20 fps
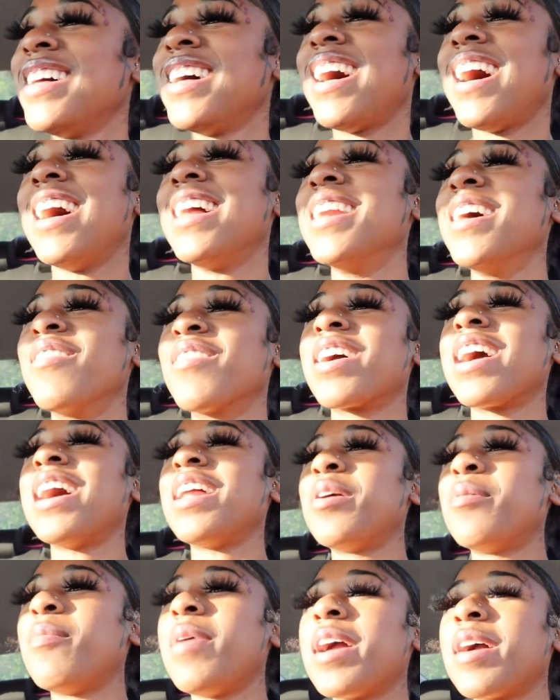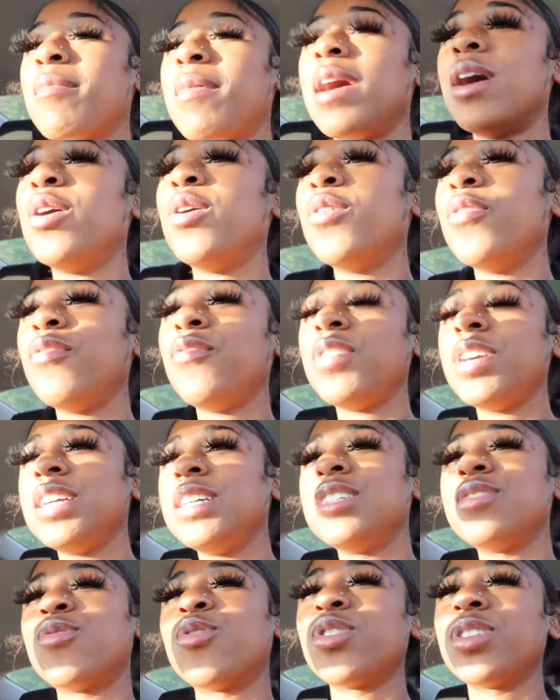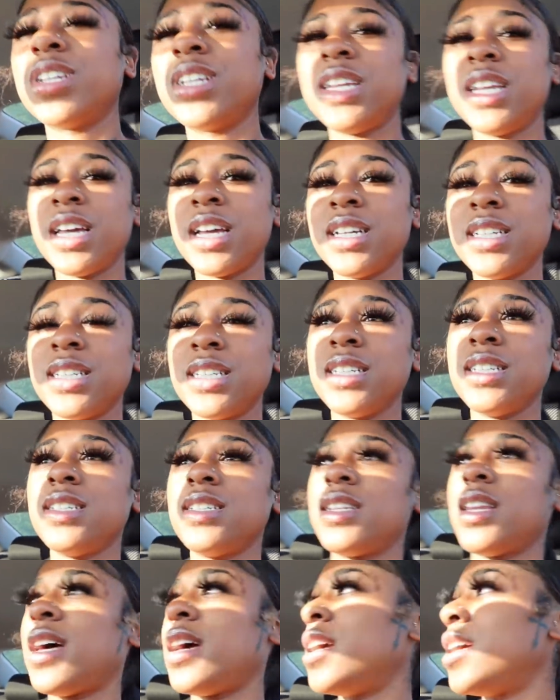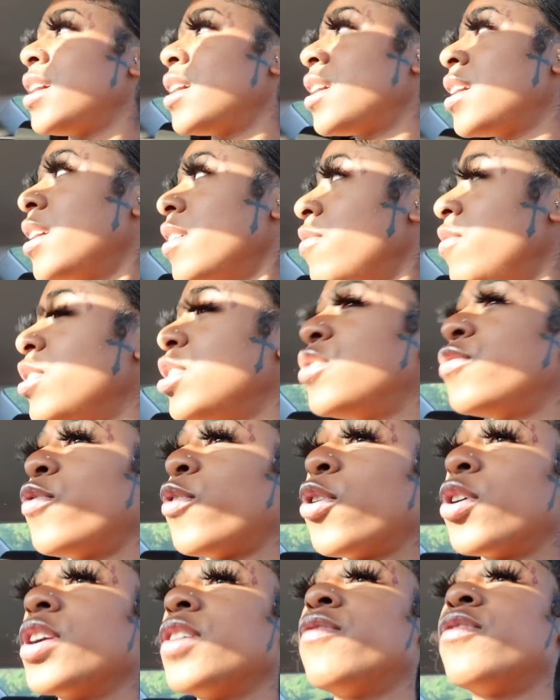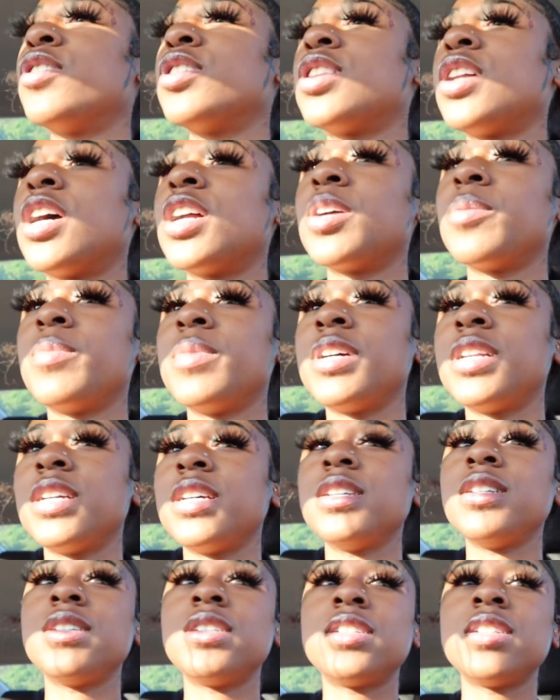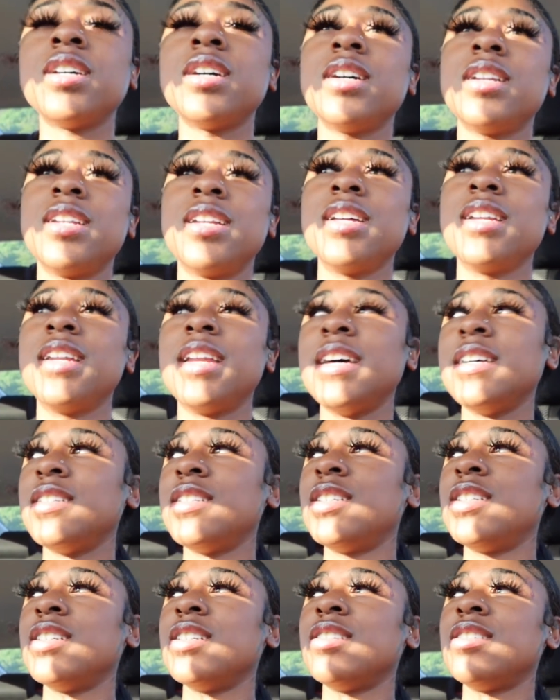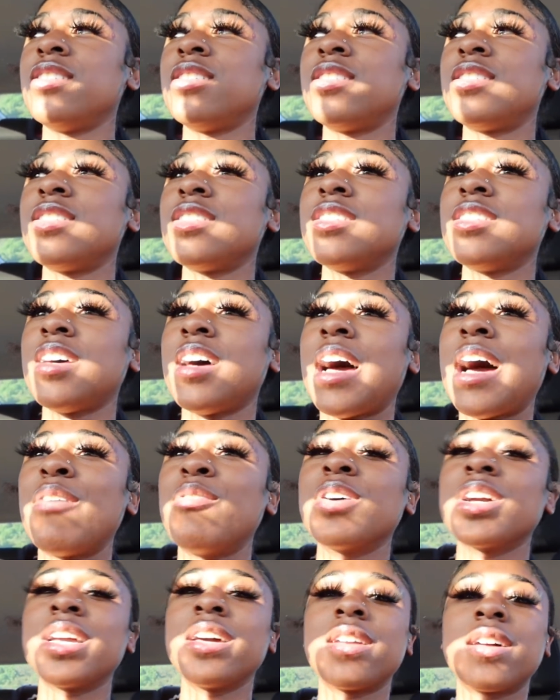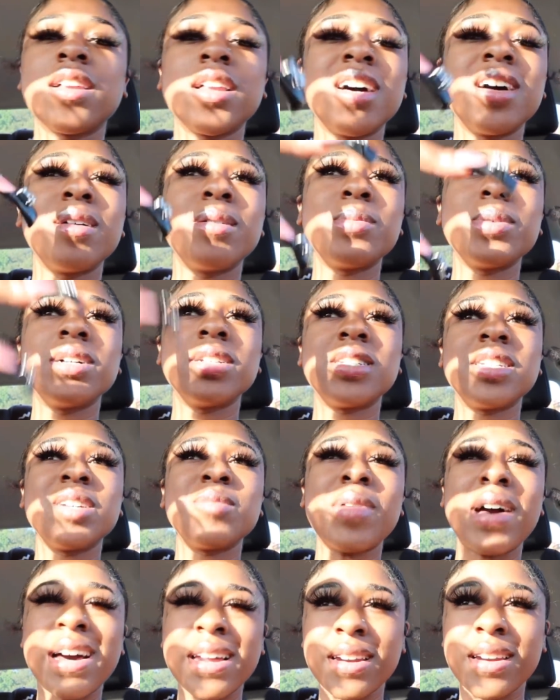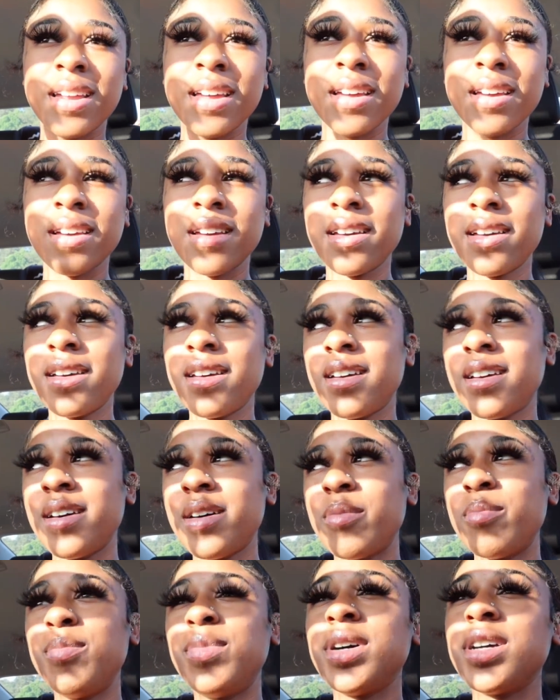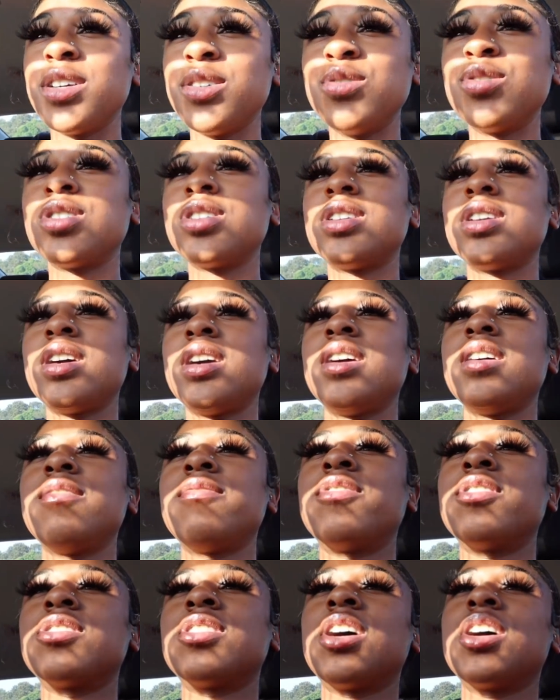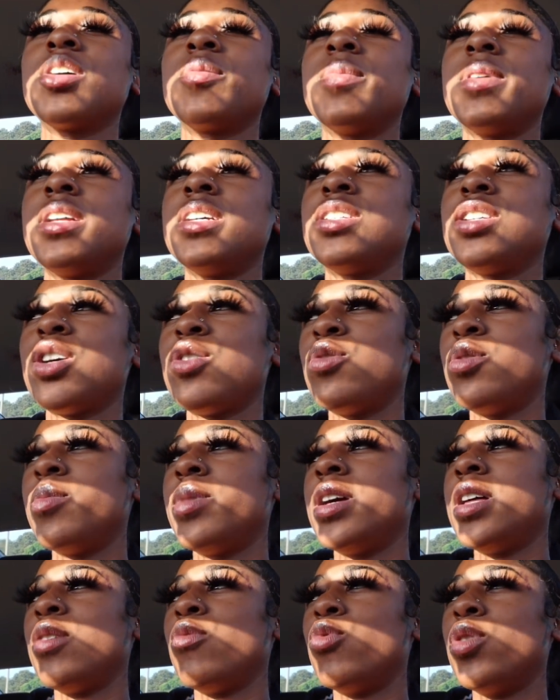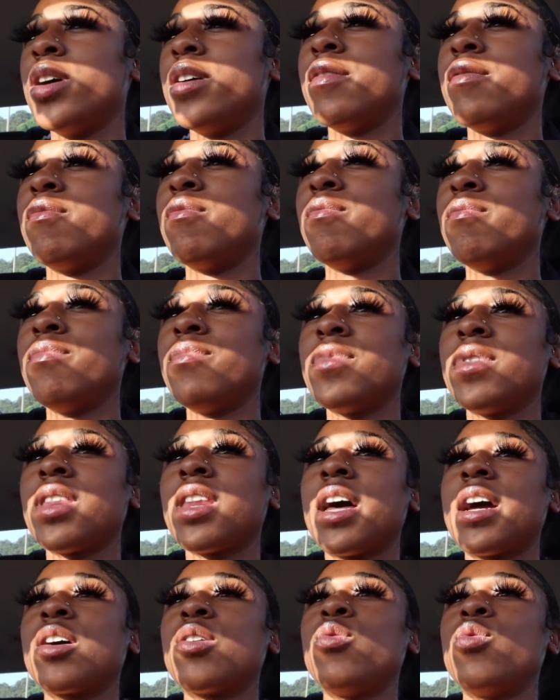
i never got to make my own fees for the dances like if it's 40 for 30 minutes then that's just i would get a club a tip out of that but usually for 30 minutes it would be one like